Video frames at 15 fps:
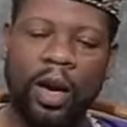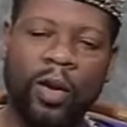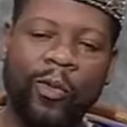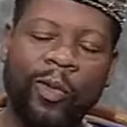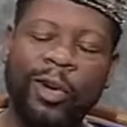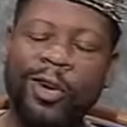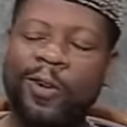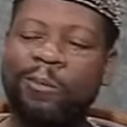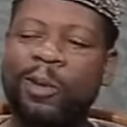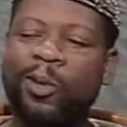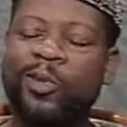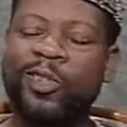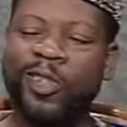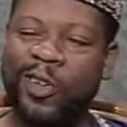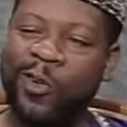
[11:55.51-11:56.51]
What are the
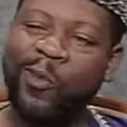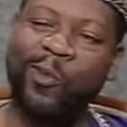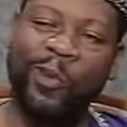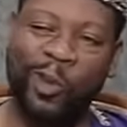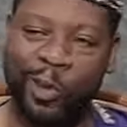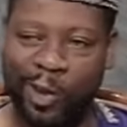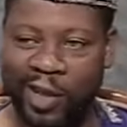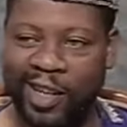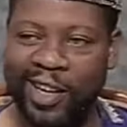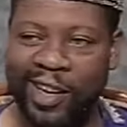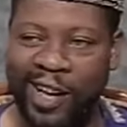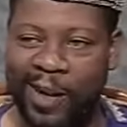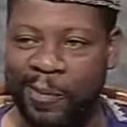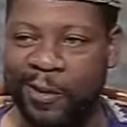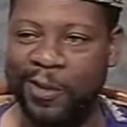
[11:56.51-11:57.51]
most noteworthy
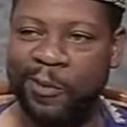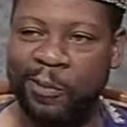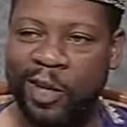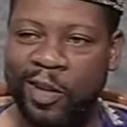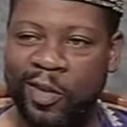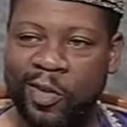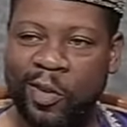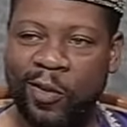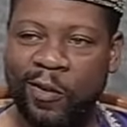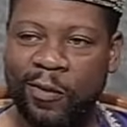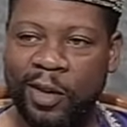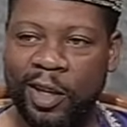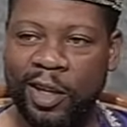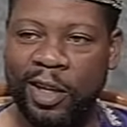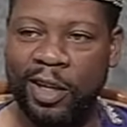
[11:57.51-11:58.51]
accomplishments of
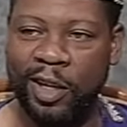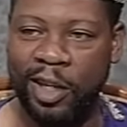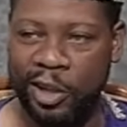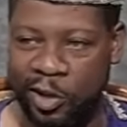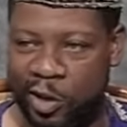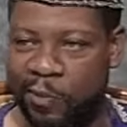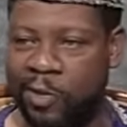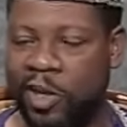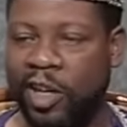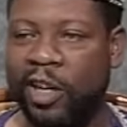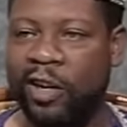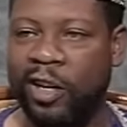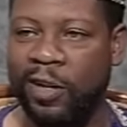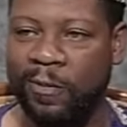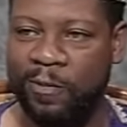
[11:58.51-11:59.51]
the Egyptian
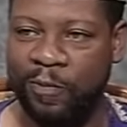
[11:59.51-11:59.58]
era?